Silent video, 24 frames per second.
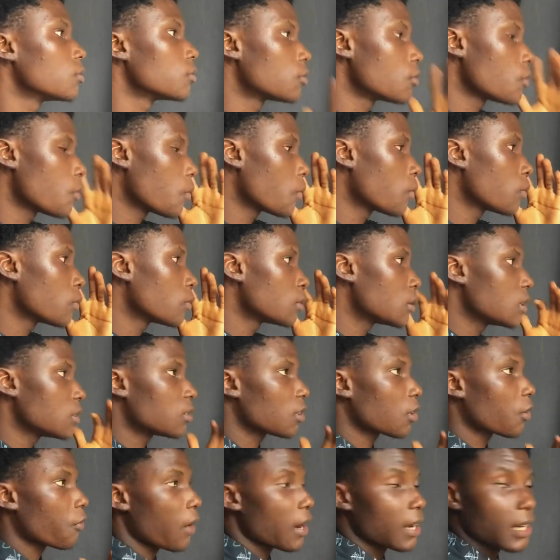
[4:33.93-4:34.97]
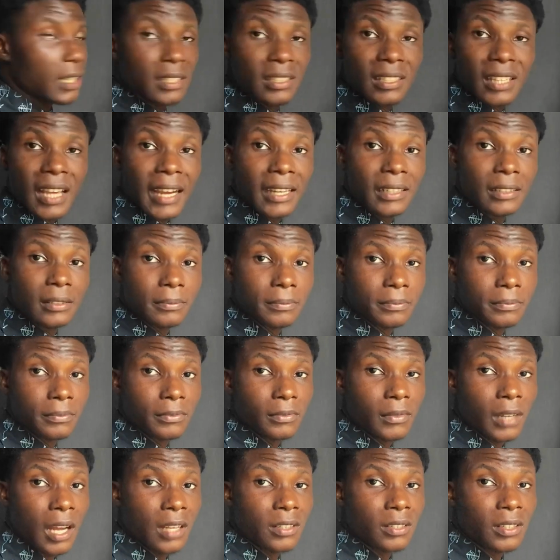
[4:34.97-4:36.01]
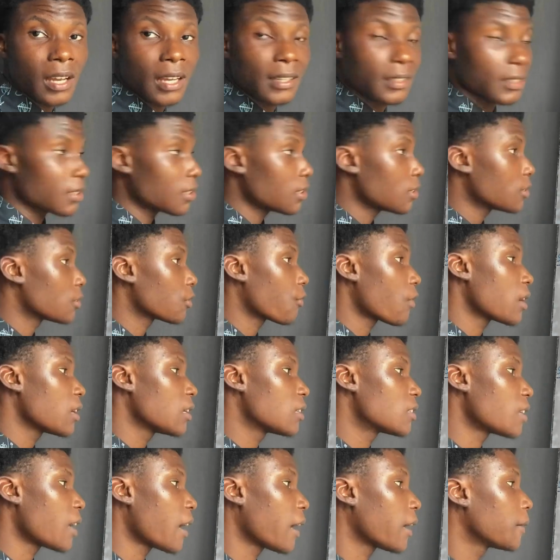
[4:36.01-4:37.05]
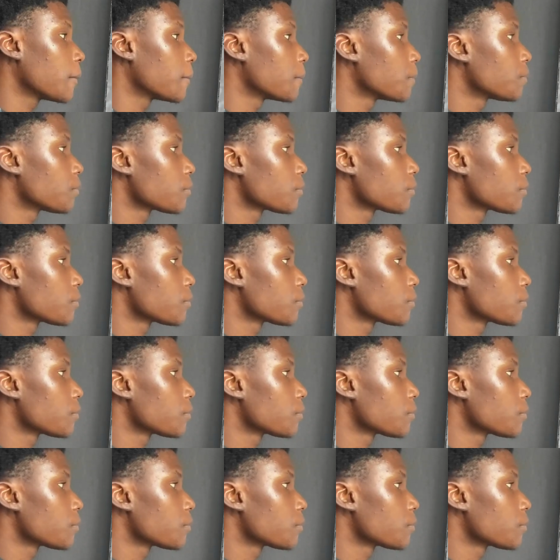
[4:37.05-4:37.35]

So this is the credit side. As you can see, this is the credit side.